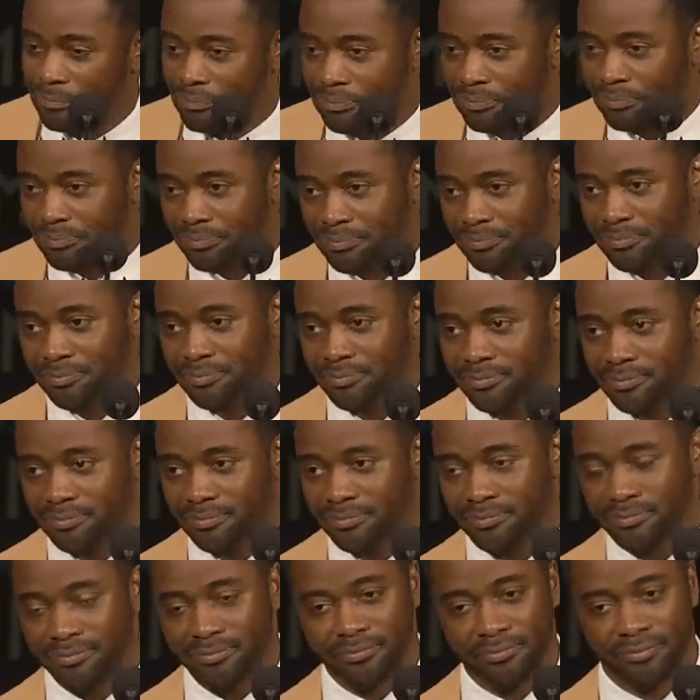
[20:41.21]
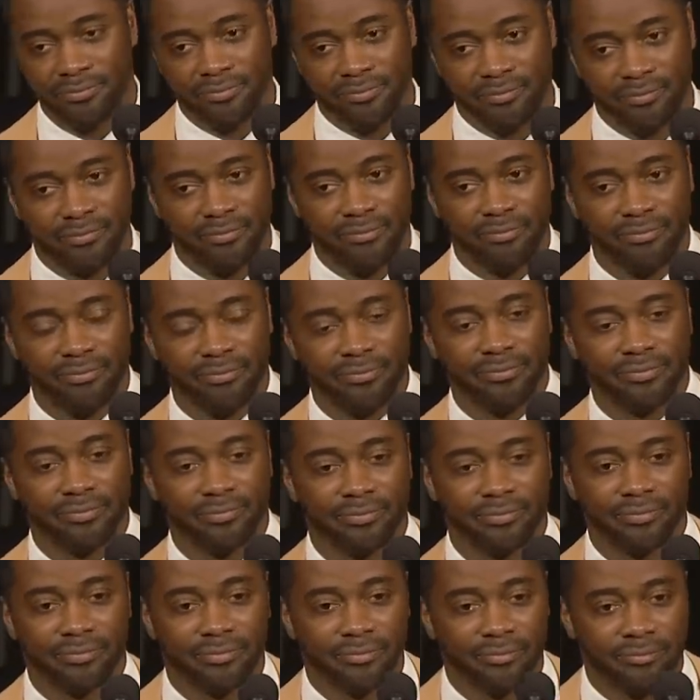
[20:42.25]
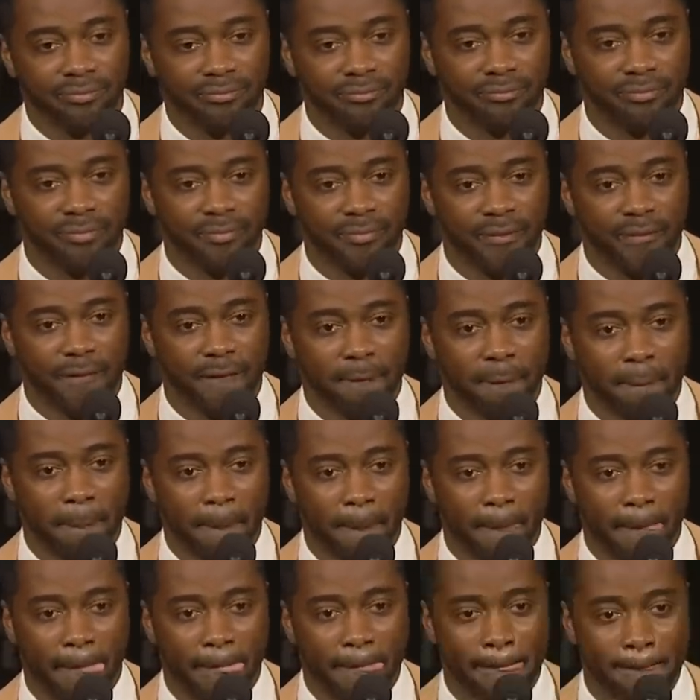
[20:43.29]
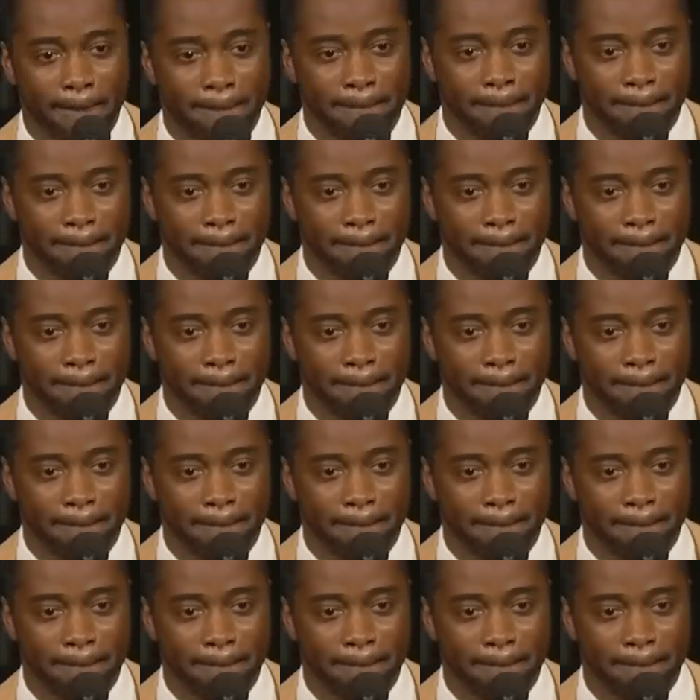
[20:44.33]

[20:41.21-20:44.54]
No one is speaking in this clip.